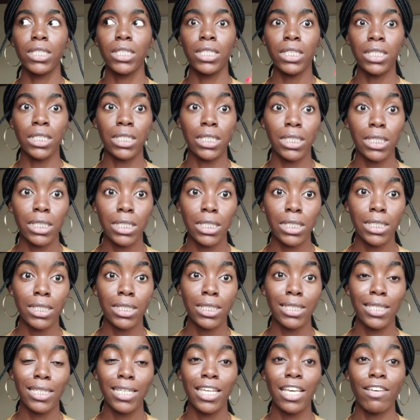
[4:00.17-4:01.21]

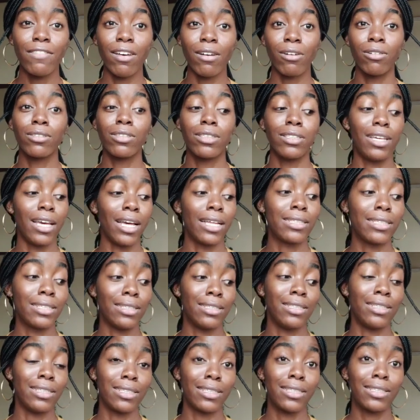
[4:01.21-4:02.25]
this, if I want to get
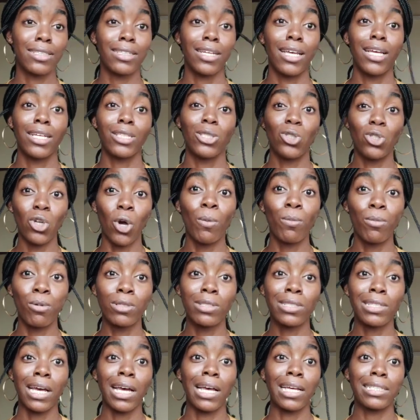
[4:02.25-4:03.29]
this jumbo
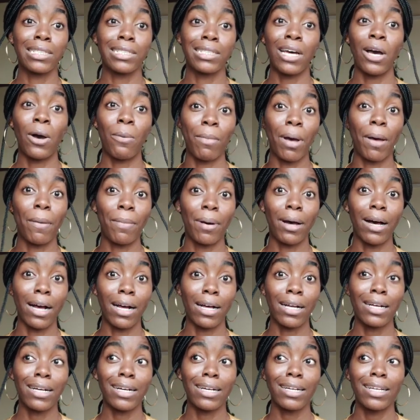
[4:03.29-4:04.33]
size down my
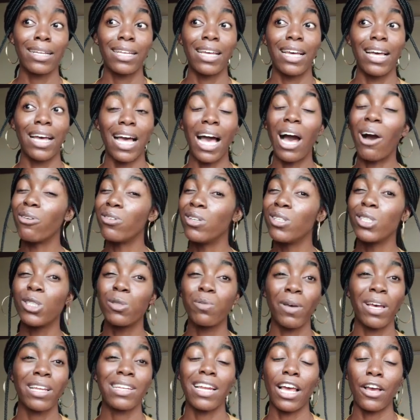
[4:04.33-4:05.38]
back, I would need to
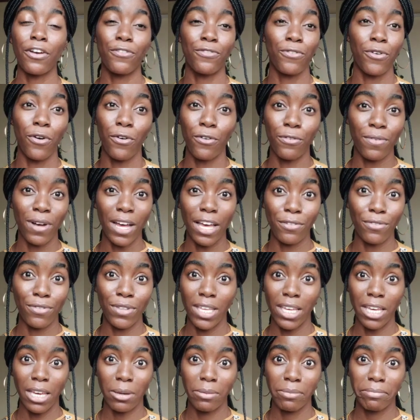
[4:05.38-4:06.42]
spend like 4 or
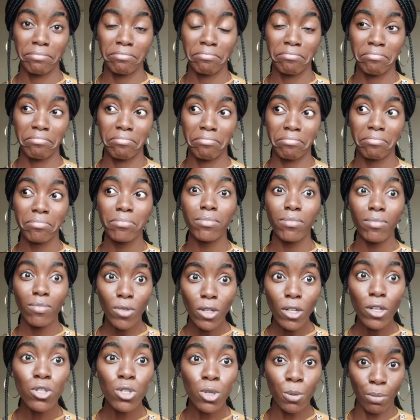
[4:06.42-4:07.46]
5k
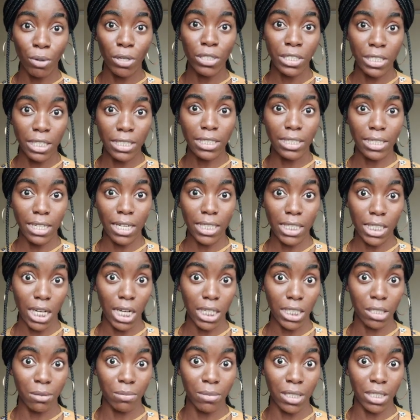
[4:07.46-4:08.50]
to purchase the
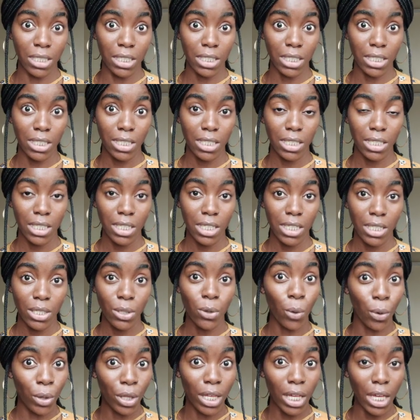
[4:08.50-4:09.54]
attachments.
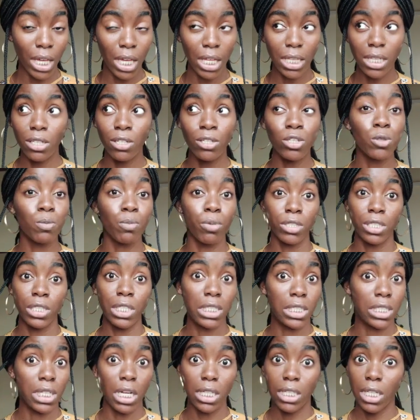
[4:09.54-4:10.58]
Okay, you need to
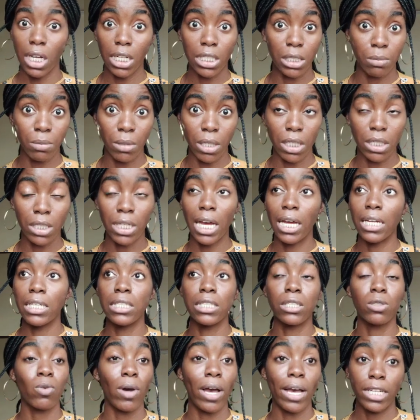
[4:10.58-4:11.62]
purchase the attachment, and
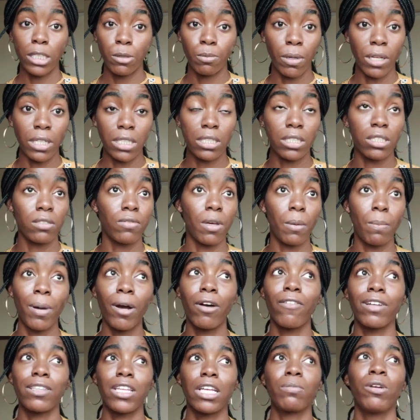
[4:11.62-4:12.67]
it's quite expensive. A pack
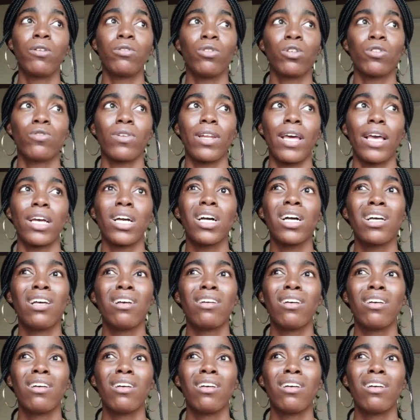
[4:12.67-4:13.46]
of attachment retails for like,